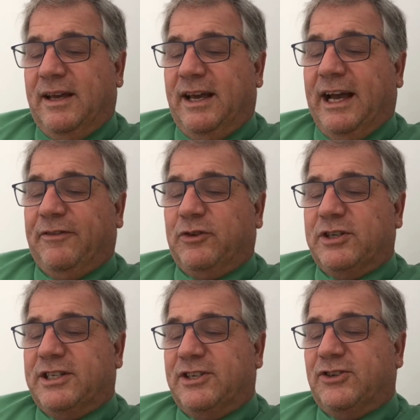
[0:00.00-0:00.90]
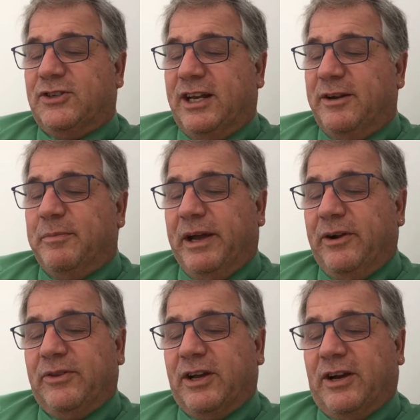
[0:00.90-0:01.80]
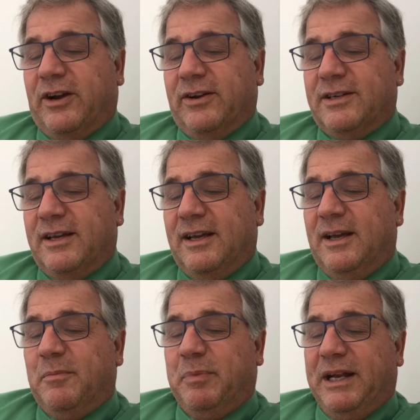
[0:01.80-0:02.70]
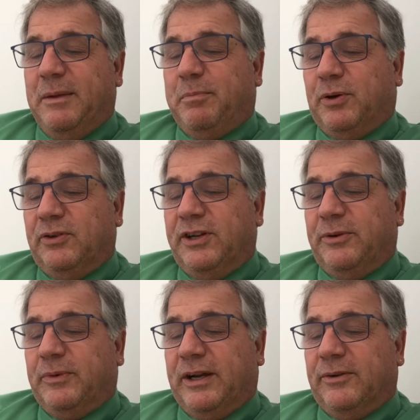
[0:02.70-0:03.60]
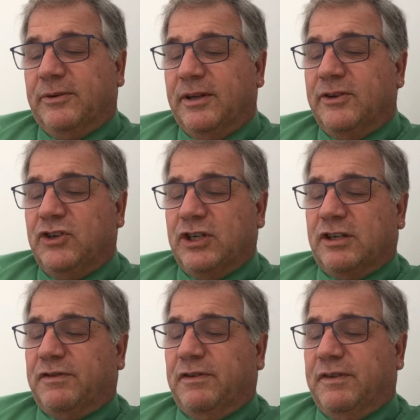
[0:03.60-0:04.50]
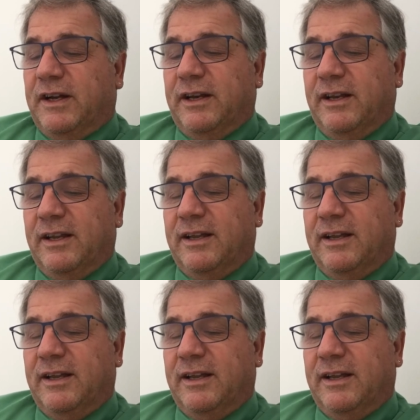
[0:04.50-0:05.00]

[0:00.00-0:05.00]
After his sisters had admired the cart, Benny pulled it around just for fun.